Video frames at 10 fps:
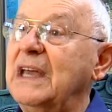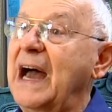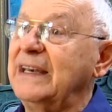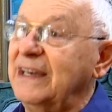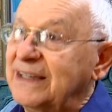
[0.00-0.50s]

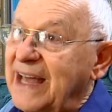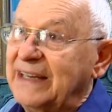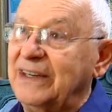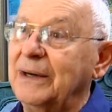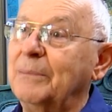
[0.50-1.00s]
I did
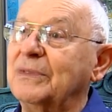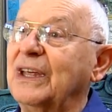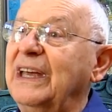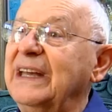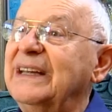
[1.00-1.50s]
that dumb
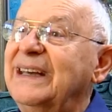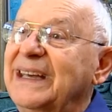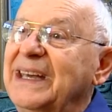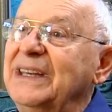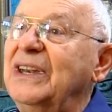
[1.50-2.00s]
thing.
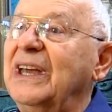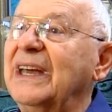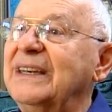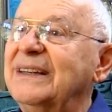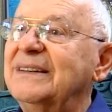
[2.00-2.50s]
He did.